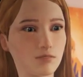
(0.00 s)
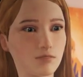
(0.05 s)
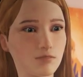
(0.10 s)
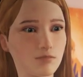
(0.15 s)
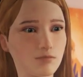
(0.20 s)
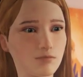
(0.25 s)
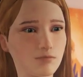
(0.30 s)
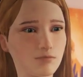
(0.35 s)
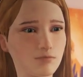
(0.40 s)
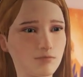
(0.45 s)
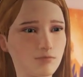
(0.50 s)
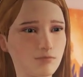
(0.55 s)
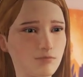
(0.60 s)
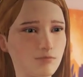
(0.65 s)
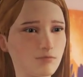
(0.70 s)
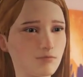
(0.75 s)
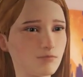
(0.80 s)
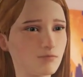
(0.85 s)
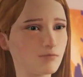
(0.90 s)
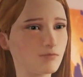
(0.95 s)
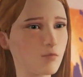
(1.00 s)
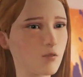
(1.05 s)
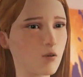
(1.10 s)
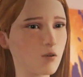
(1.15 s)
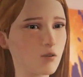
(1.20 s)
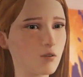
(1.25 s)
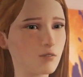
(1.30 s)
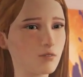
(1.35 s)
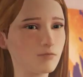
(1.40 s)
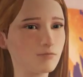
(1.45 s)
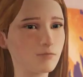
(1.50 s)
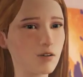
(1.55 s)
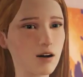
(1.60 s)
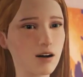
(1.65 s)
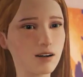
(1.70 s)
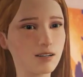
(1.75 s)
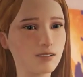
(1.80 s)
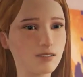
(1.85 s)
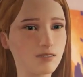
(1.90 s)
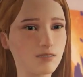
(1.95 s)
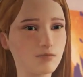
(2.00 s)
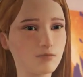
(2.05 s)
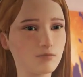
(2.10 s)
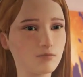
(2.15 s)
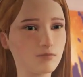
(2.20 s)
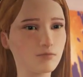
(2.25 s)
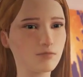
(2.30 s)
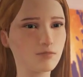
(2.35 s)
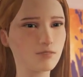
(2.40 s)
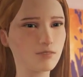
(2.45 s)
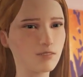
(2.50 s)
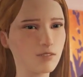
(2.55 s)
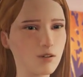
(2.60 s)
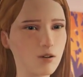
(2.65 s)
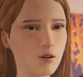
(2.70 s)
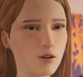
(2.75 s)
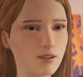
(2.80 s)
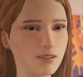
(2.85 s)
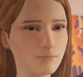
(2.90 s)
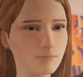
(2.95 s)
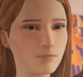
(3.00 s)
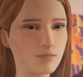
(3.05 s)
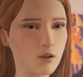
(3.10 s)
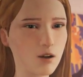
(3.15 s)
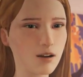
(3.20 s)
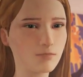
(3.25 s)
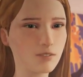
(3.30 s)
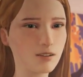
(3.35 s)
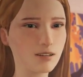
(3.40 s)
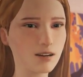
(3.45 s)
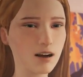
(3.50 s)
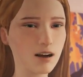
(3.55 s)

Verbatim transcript: Escalators, escalators, escalators. Max. Losing your memory.